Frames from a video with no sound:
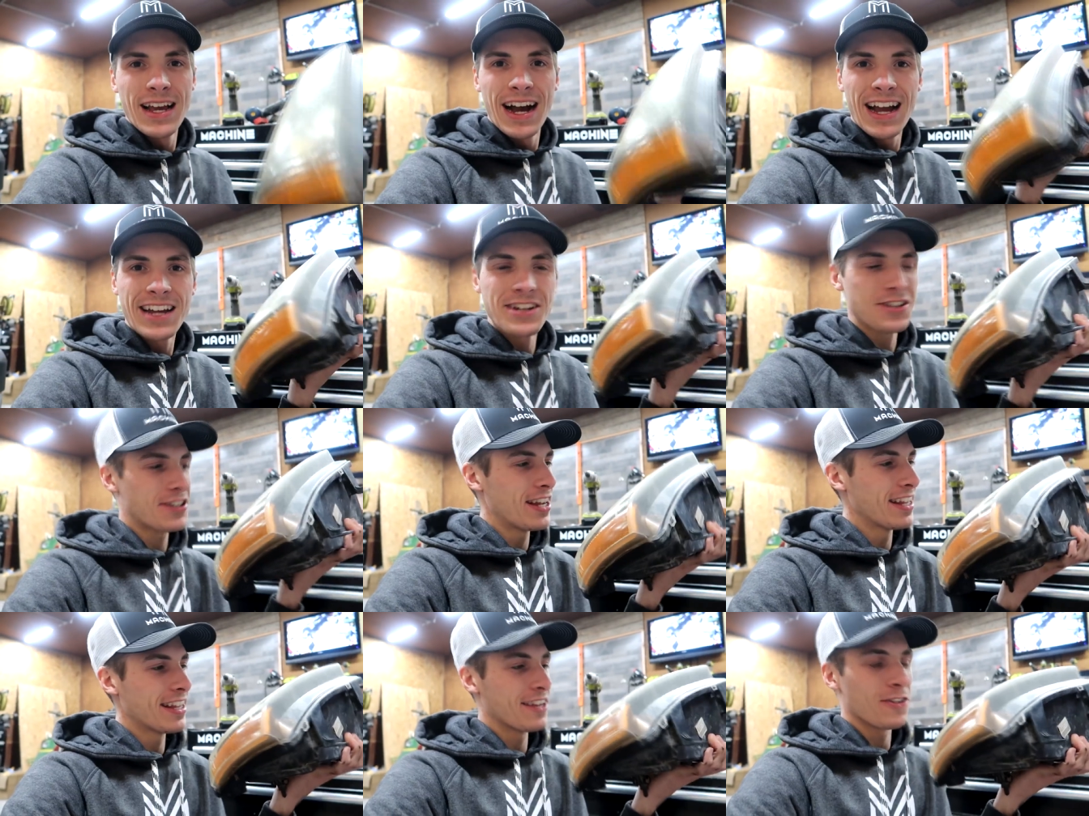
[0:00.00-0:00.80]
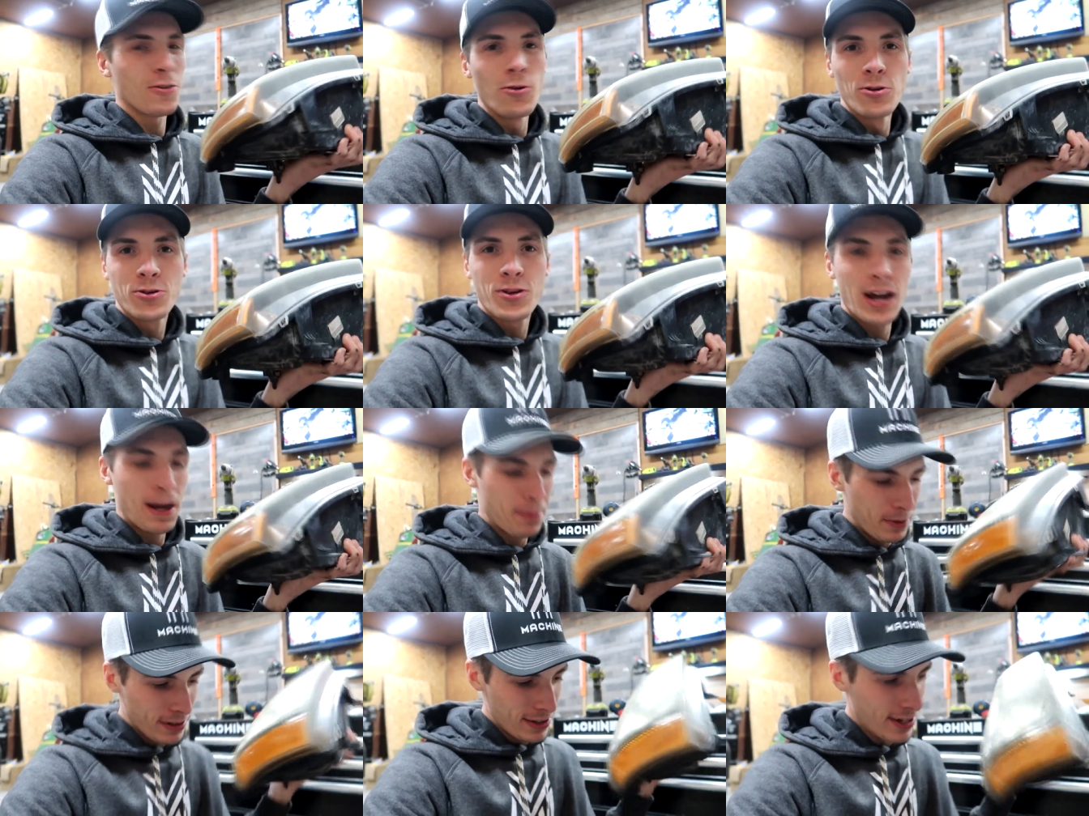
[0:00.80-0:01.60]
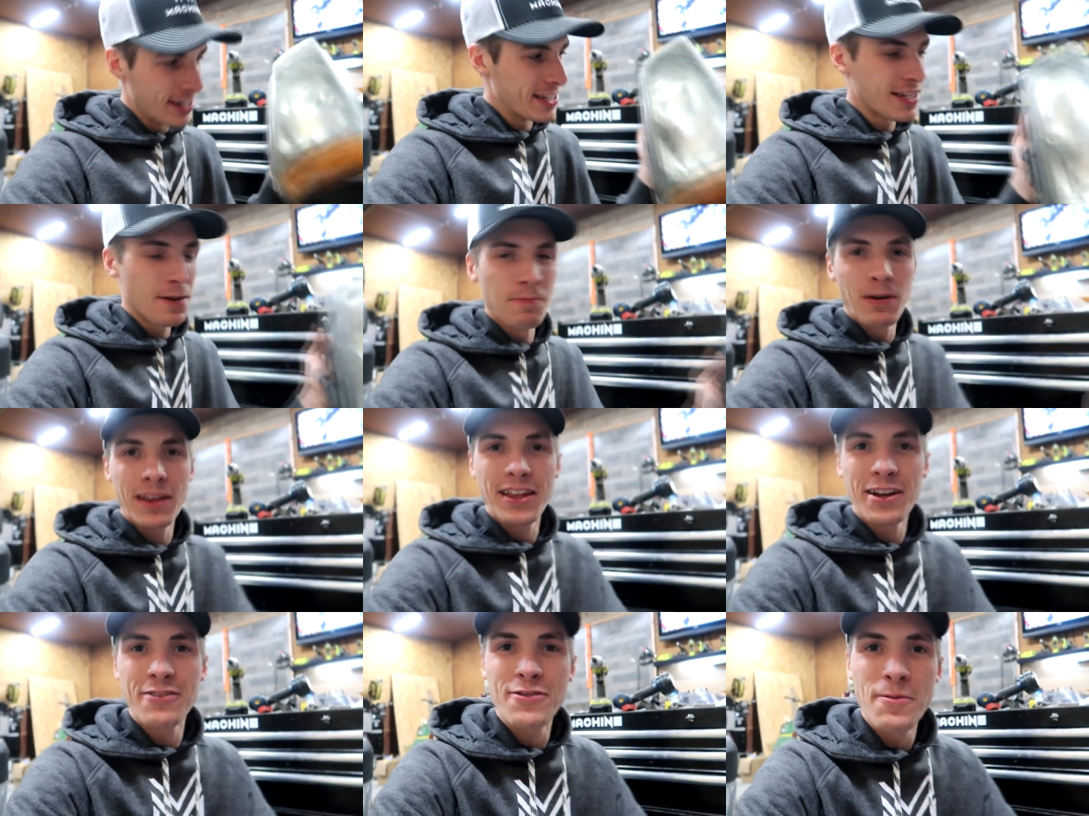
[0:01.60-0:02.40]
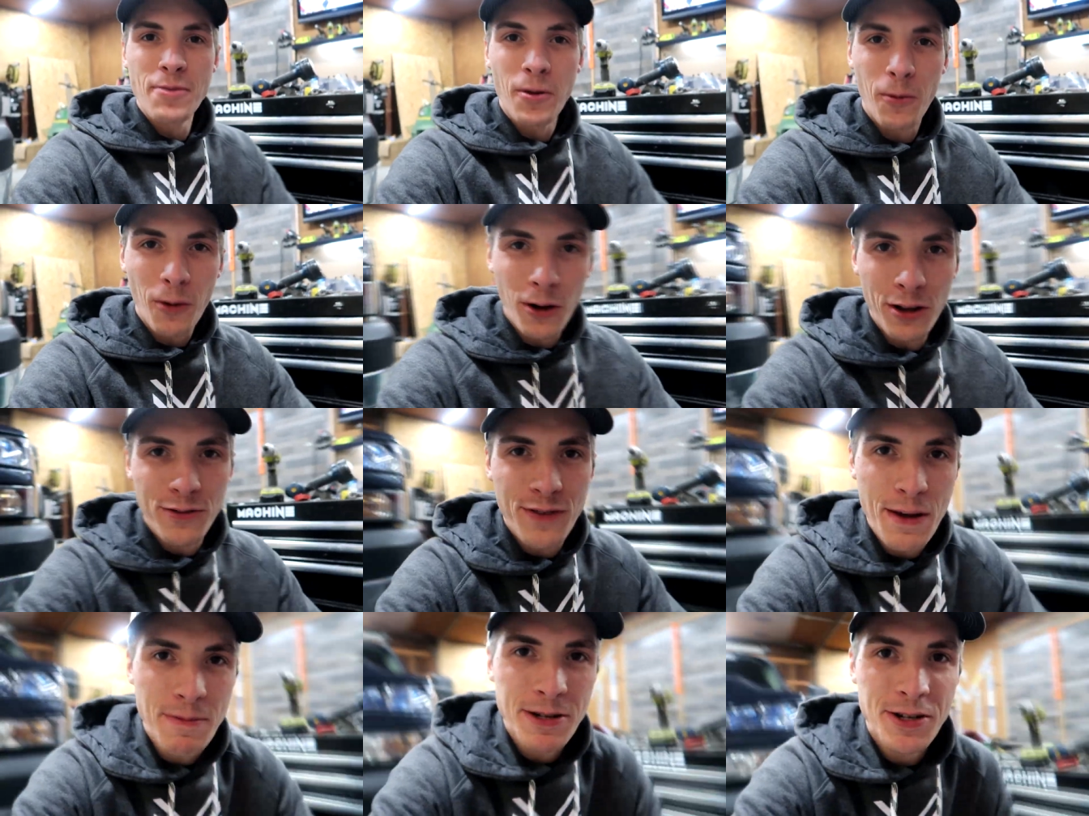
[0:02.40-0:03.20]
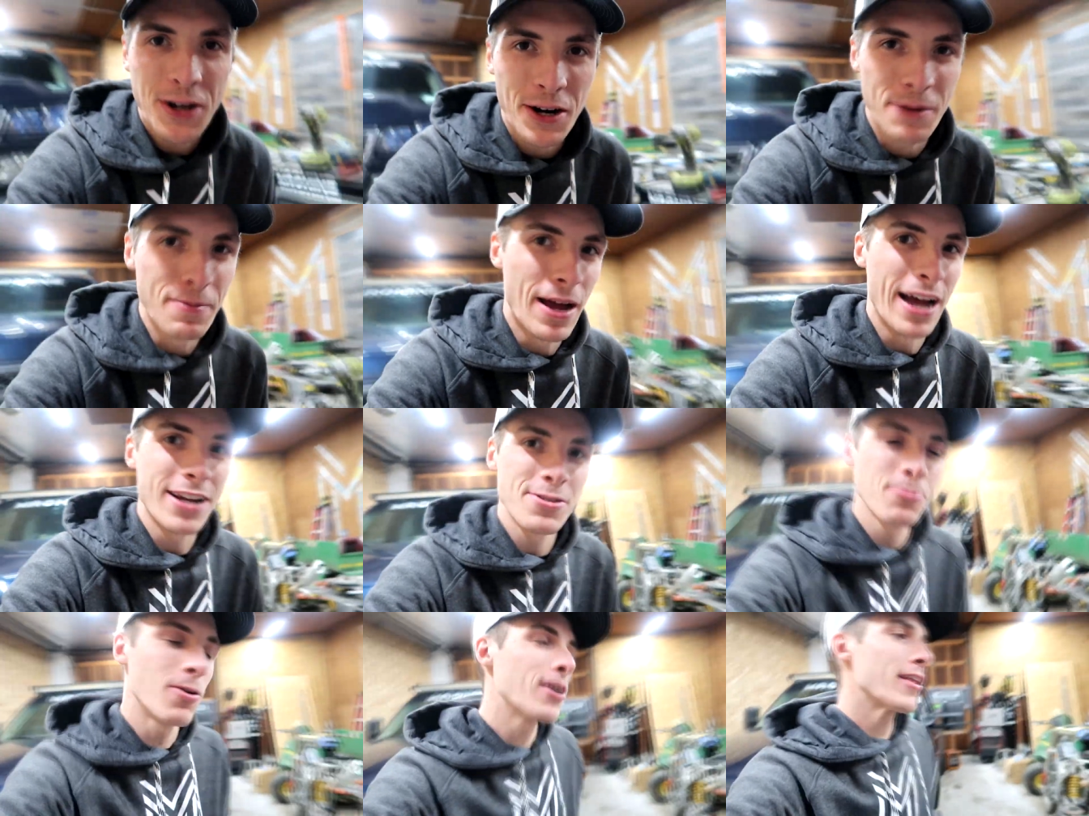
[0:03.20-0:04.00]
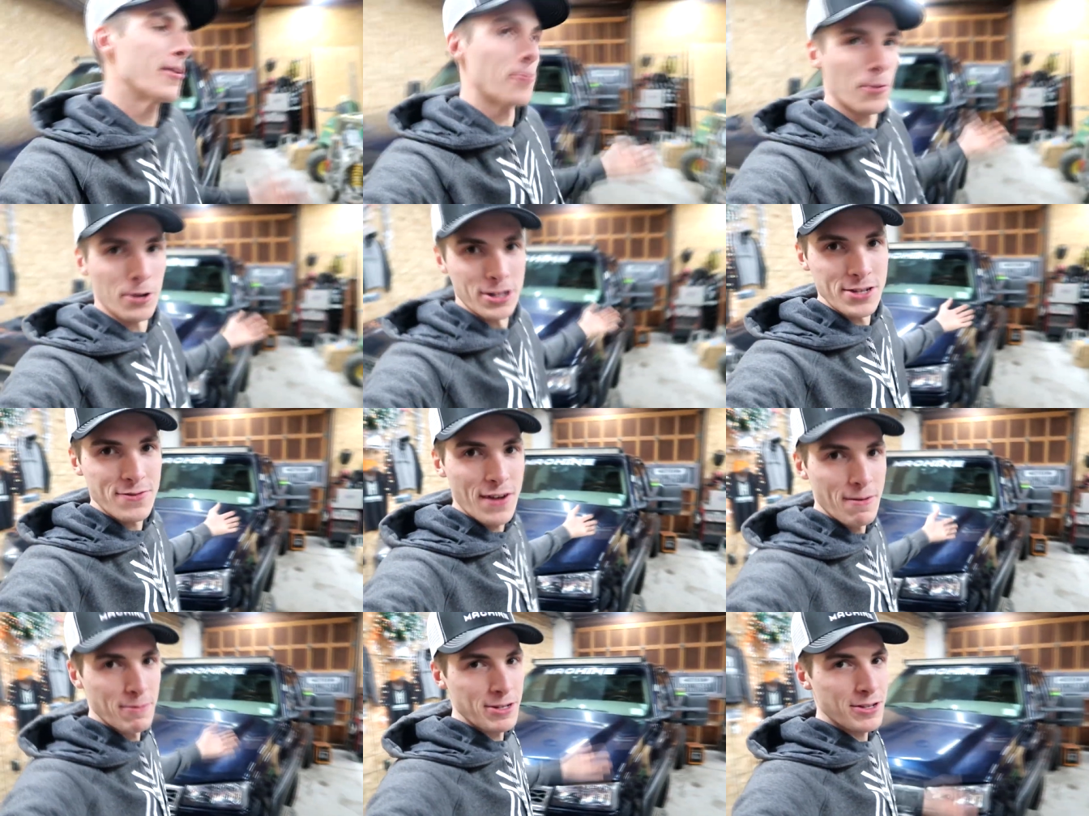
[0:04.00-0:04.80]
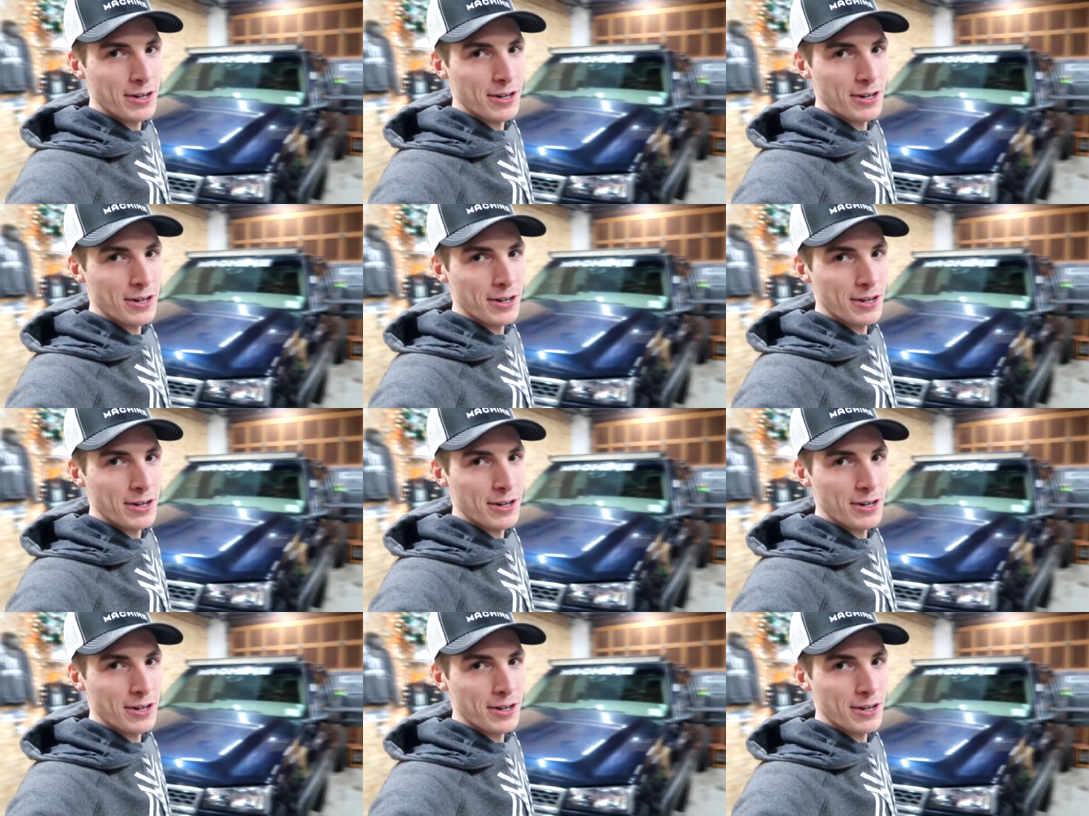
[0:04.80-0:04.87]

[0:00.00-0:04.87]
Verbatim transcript: I understand that they're old crappy lights, but they're from the world famous Duramax, one of the world's famous